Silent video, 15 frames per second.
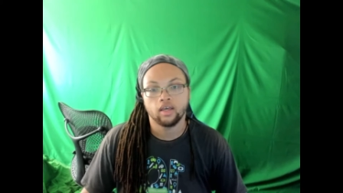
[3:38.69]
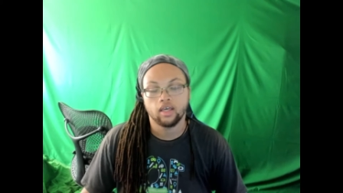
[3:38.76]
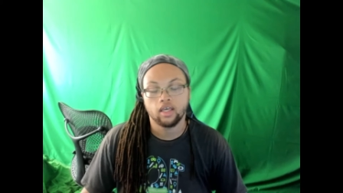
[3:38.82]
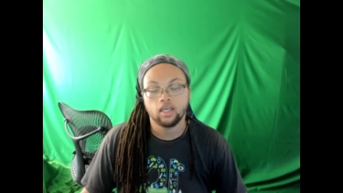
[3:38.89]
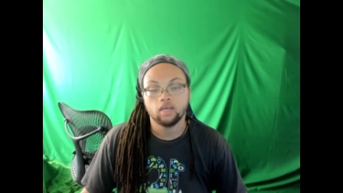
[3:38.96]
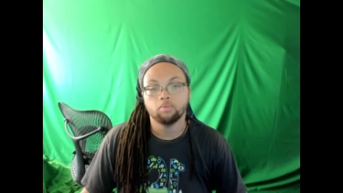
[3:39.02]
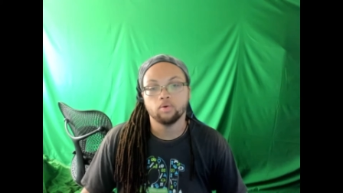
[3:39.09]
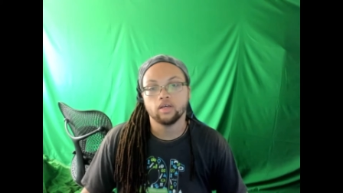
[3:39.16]

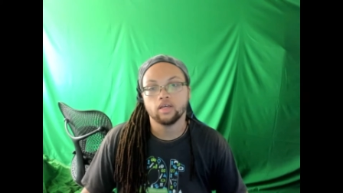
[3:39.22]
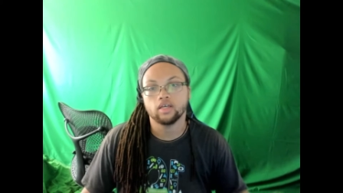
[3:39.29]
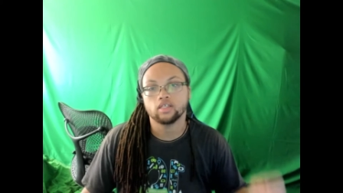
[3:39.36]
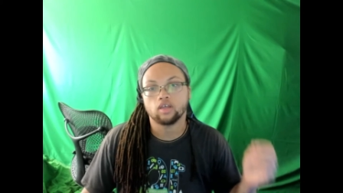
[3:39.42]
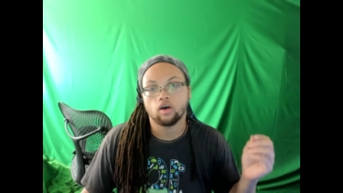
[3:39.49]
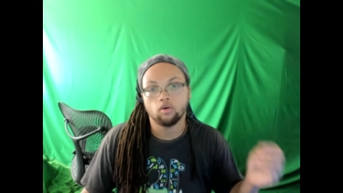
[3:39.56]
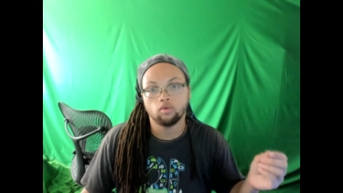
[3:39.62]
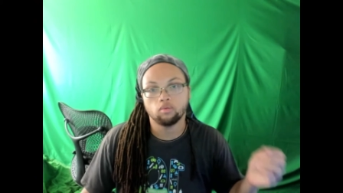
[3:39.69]
He put his
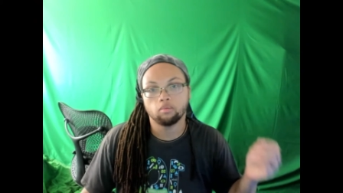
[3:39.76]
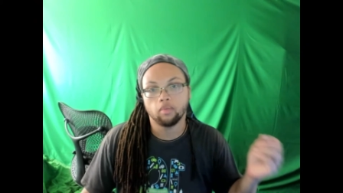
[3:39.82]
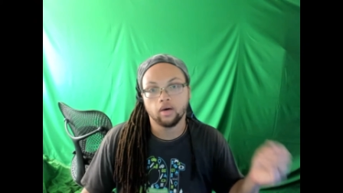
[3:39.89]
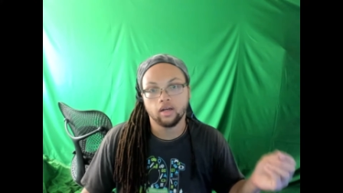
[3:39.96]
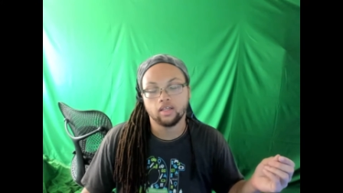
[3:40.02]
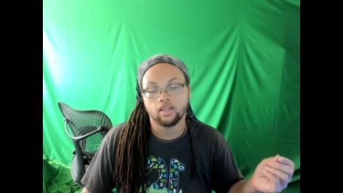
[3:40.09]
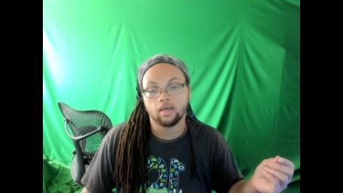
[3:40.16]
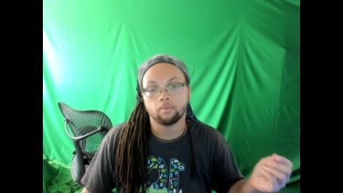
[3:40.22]
own
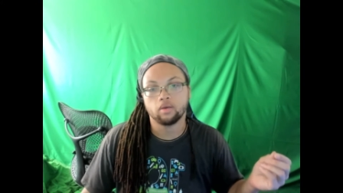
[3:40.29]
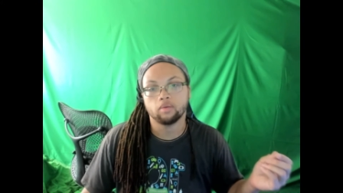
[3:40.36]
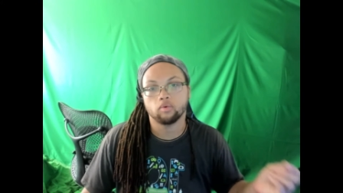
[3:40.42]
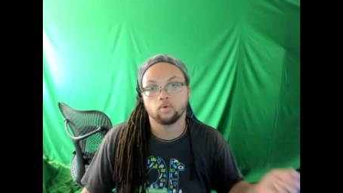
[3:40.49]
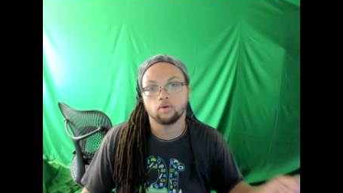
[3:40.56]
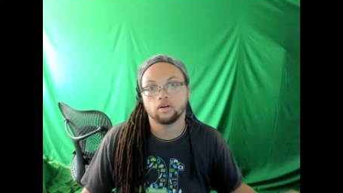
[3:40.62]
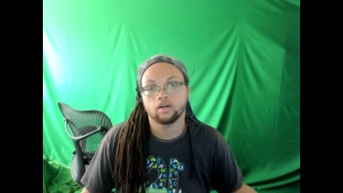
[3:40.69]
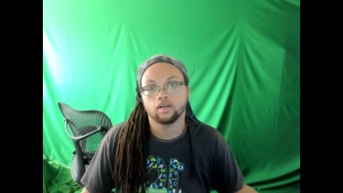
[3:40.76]
money that
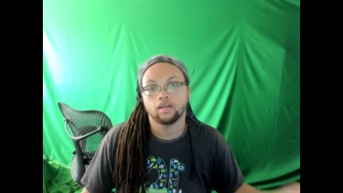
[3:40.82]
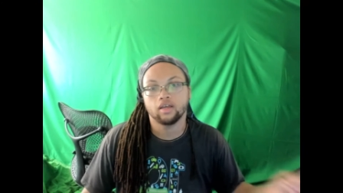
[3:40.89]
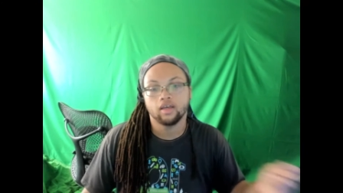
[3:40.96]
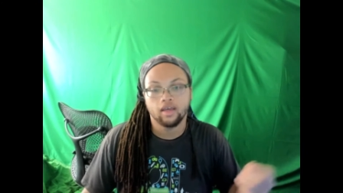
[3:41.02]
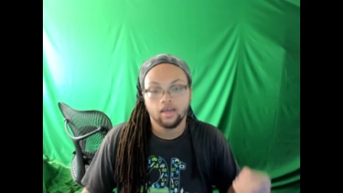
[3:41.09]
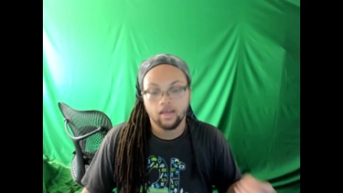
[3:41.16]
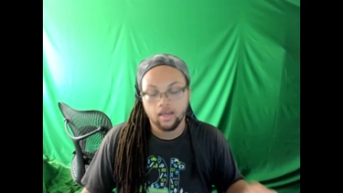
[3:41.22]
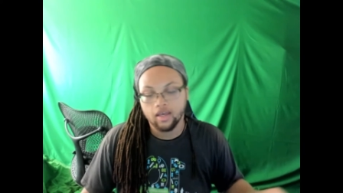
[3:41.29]
people were
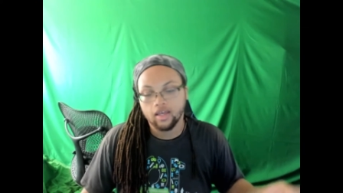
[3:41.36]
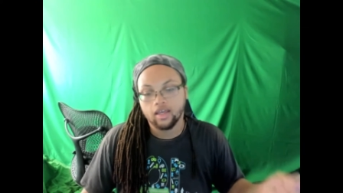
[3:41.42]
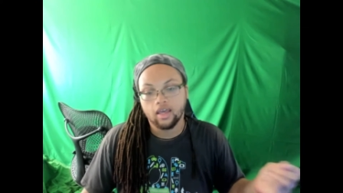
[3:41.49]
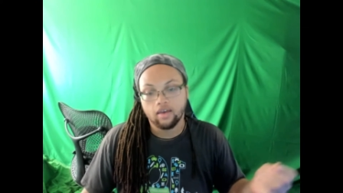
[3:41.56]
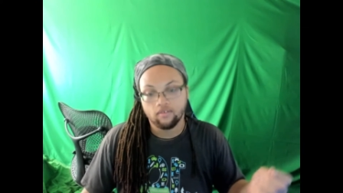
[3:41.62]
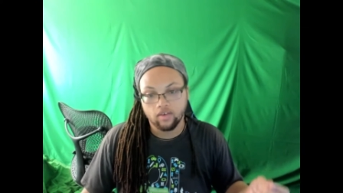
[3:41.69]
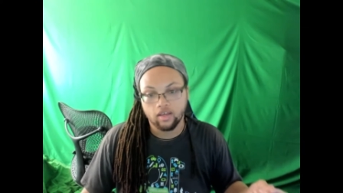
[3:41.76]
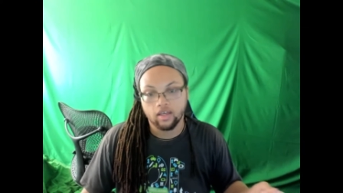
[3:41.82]

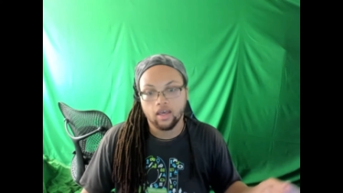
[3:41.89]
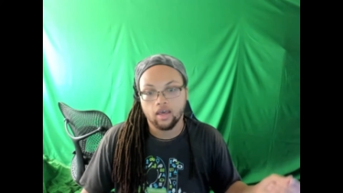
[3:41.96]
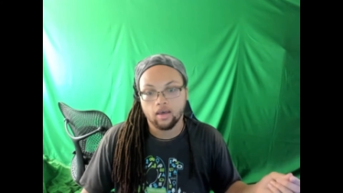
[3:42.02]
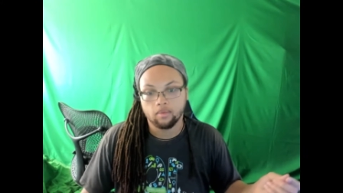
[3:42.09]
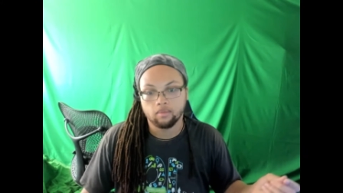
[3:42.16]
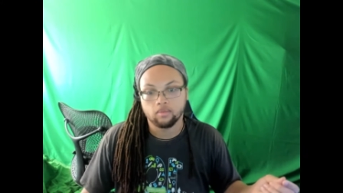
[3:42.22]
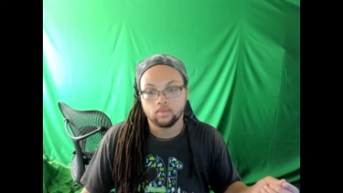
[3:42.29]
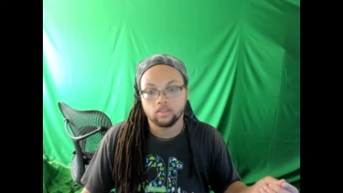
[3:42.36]
giving
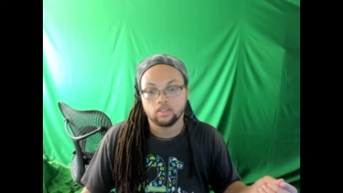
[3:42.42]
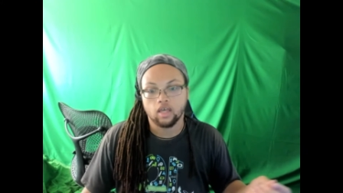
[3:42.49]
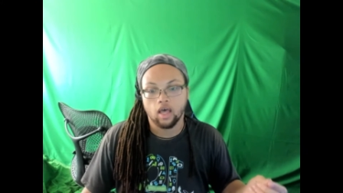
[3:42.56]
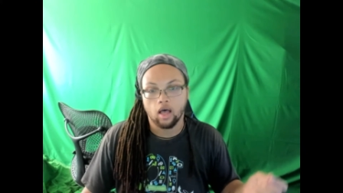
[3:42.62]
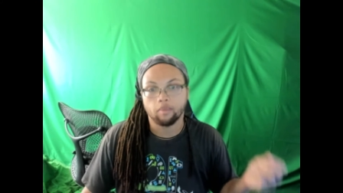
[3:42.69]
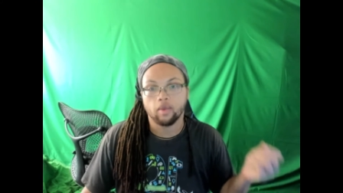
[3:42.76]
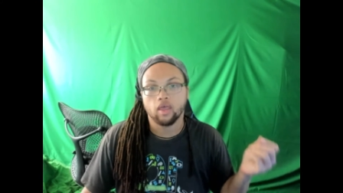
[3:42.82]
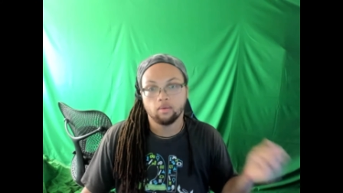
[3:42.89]
him to
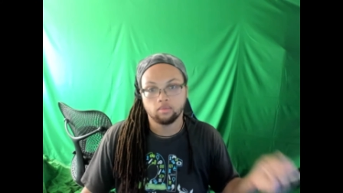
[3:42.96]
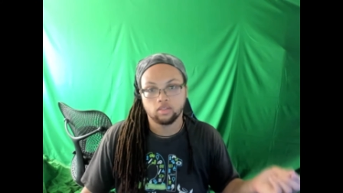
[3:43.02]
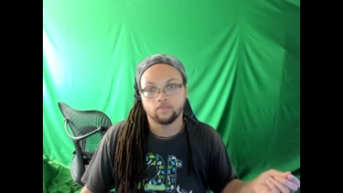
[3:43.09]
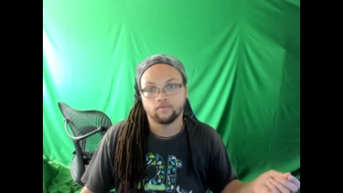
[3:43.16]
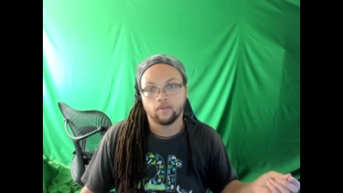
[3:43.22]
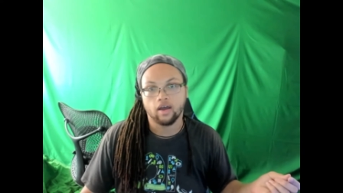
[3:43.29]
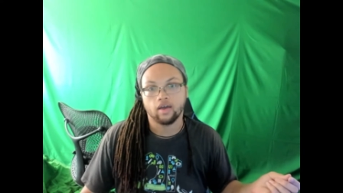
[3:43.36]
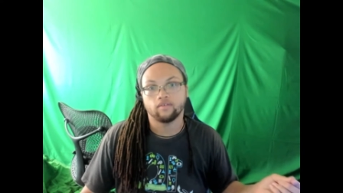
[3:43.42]
help him
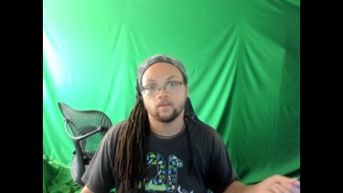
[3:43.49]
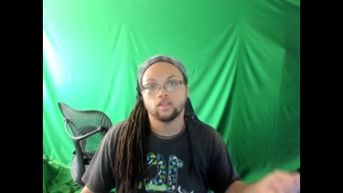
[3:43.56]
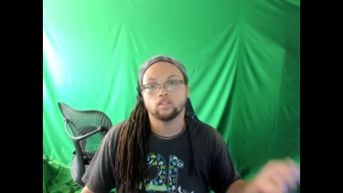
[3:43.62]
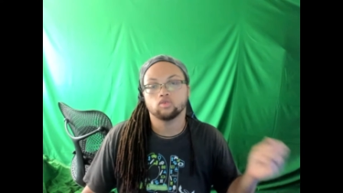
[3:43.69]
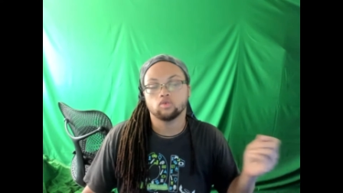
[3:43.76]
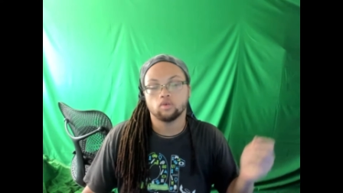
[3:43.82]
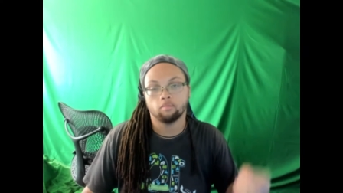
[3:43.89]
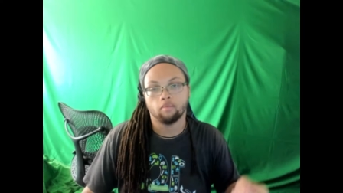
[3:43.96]
survive
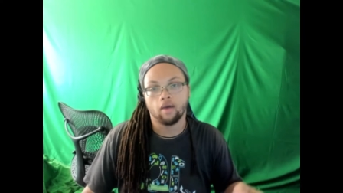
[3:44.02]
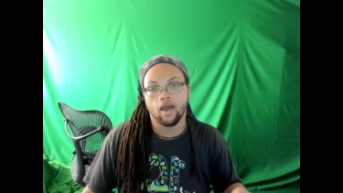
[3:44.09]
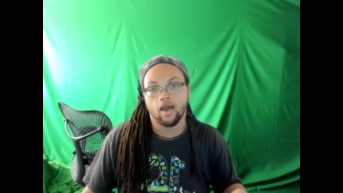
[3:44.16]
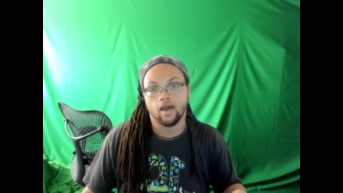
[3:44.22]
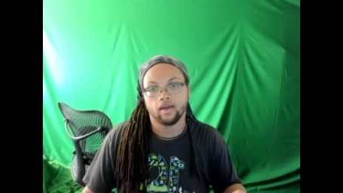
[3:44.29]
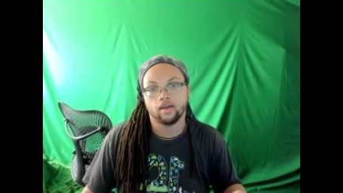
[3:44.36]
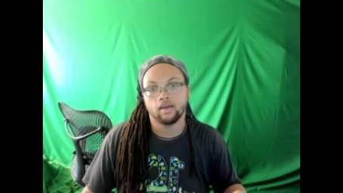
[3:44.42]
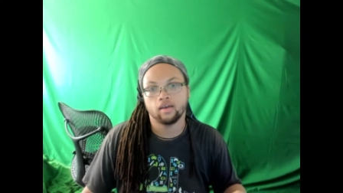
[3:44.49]
into a
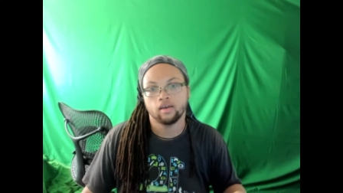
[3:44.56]
bag